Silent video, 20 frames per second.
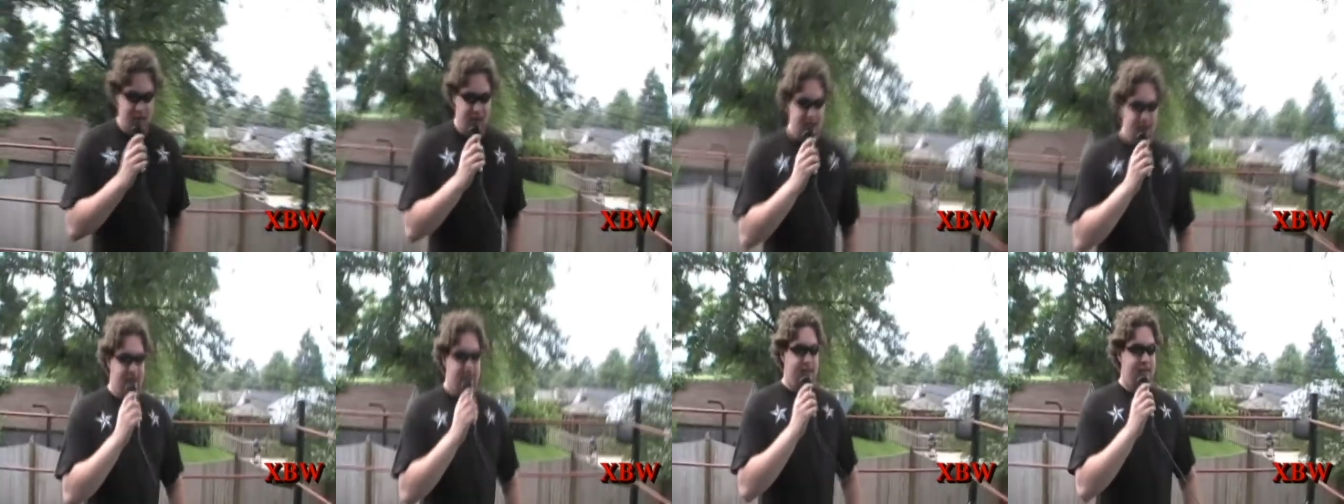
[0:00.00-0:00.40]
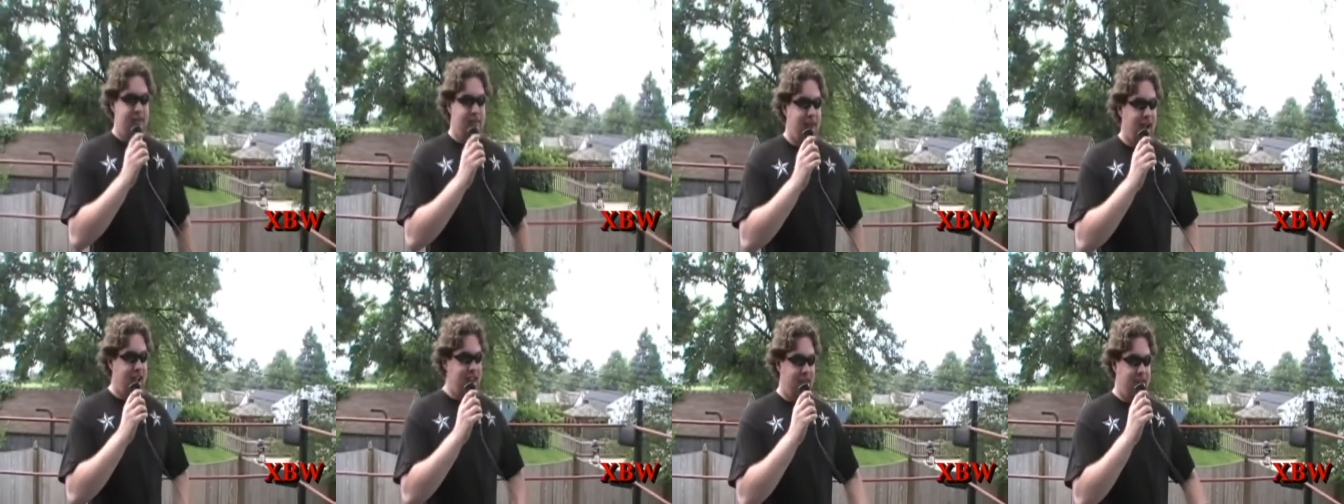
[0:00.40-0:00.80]
That's by, why
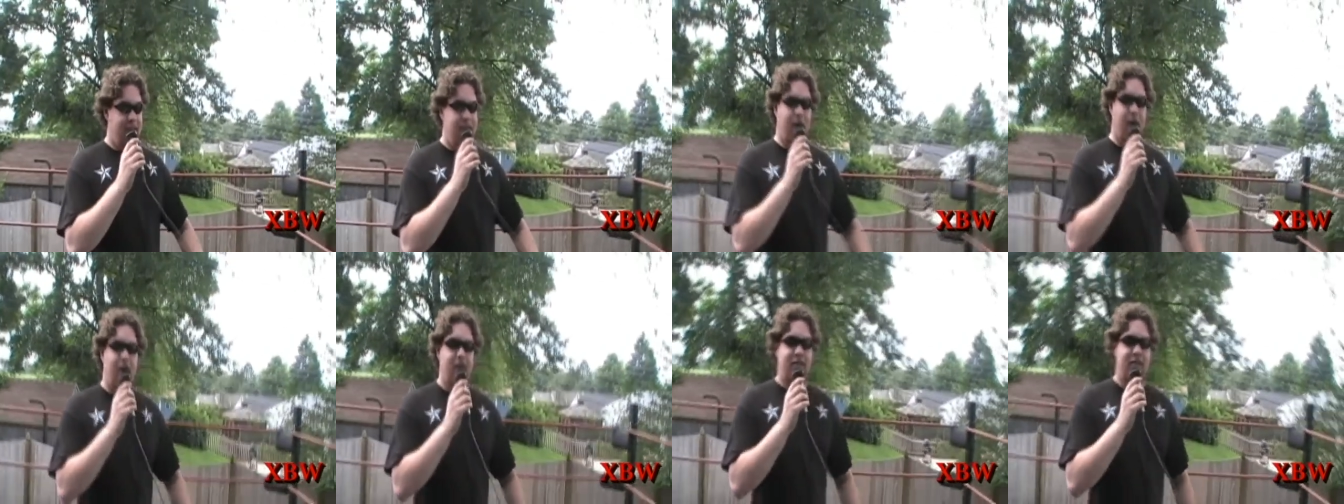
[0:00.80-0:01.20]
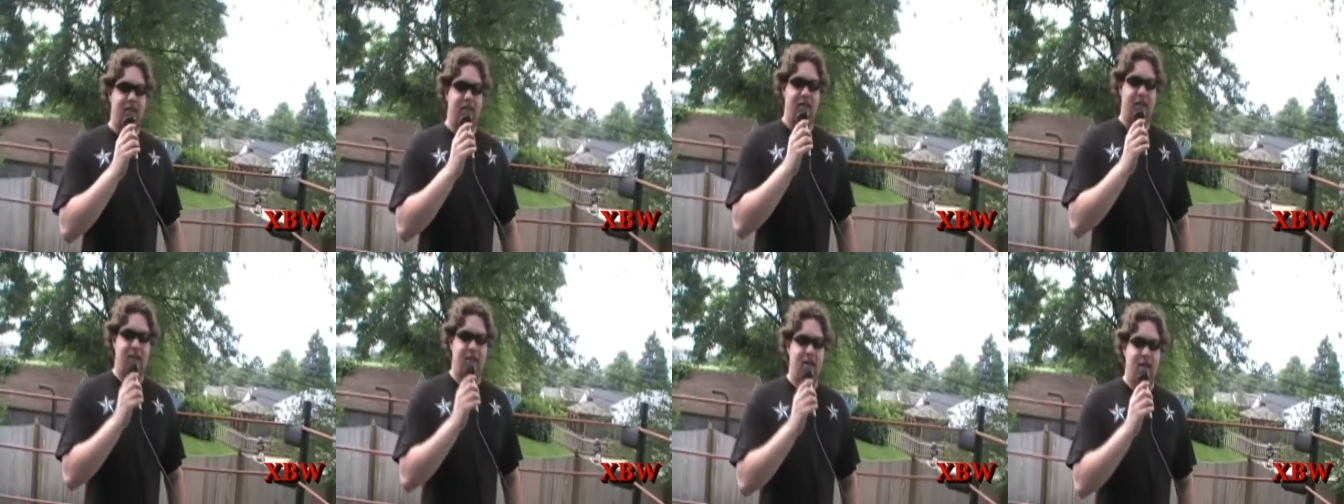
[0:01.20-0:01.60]
I by default,
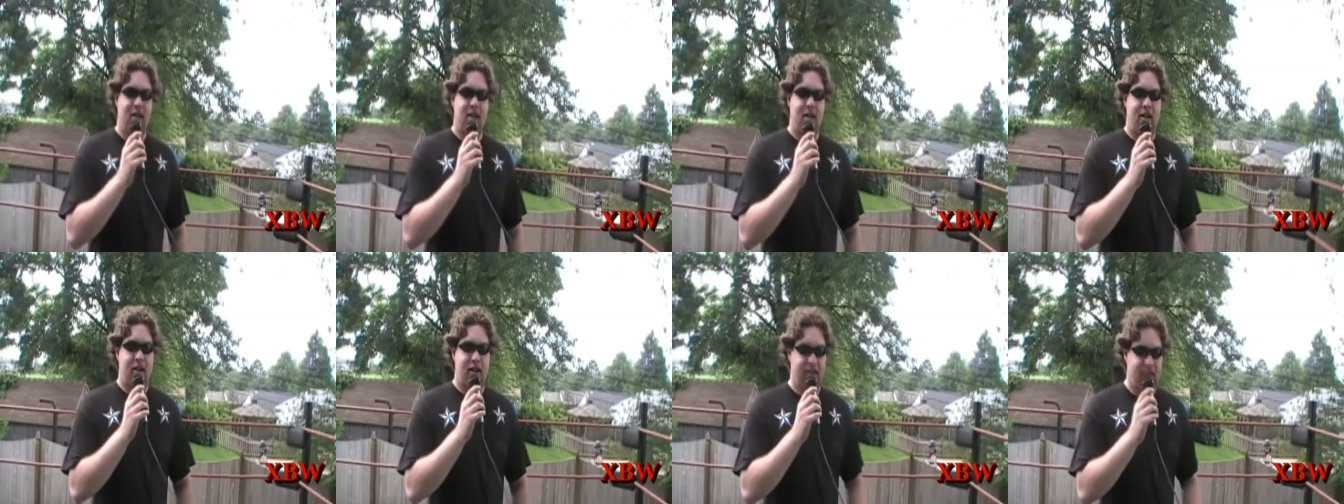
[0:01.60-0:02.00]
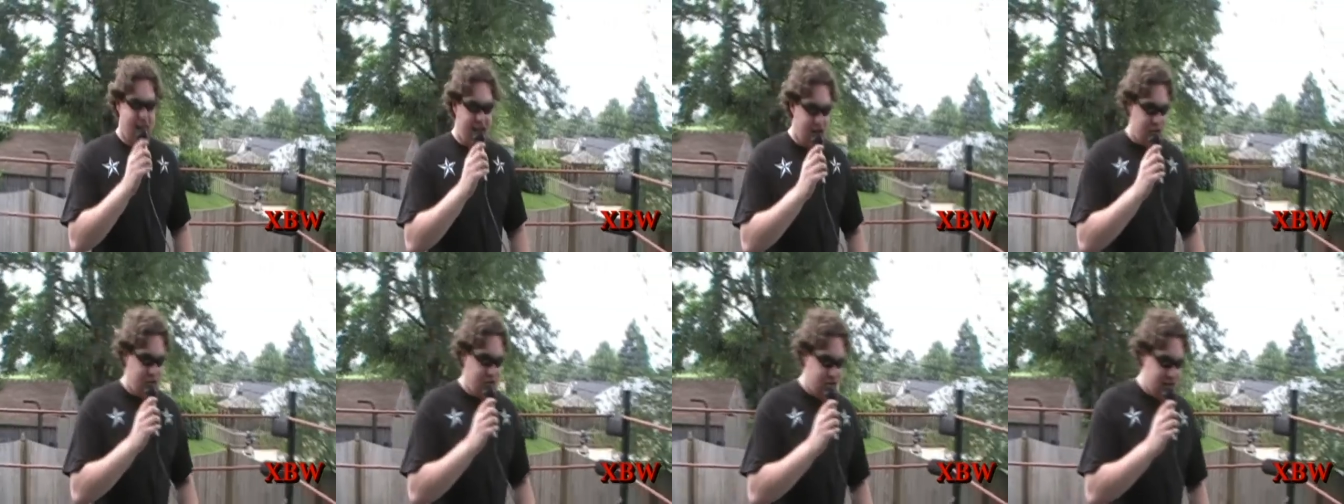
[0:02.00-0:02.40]
because
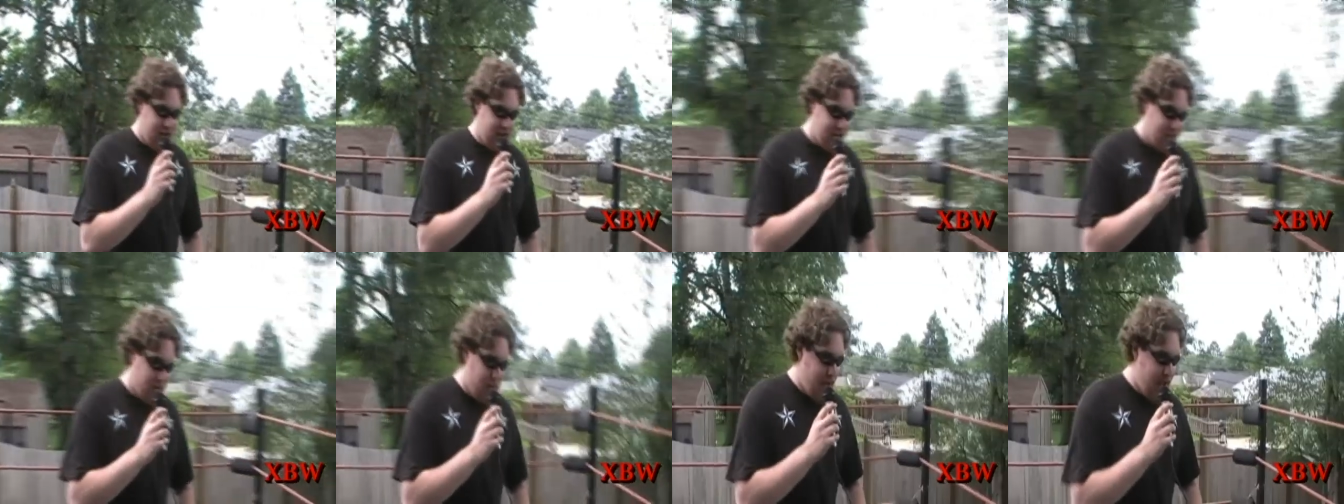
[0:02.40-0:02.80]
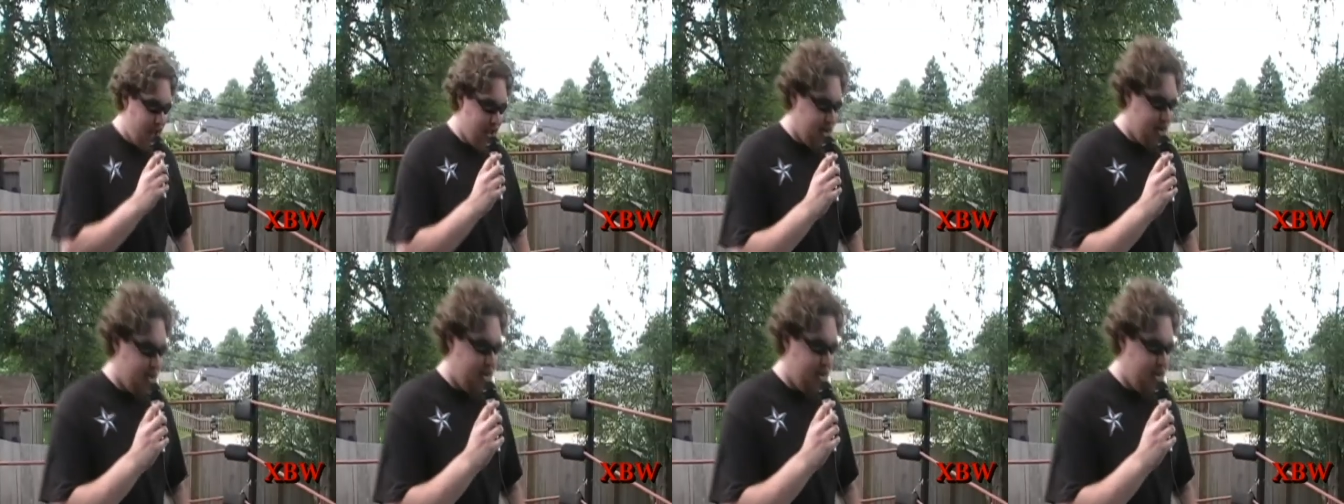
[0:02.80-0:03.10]
I don't cheat to win.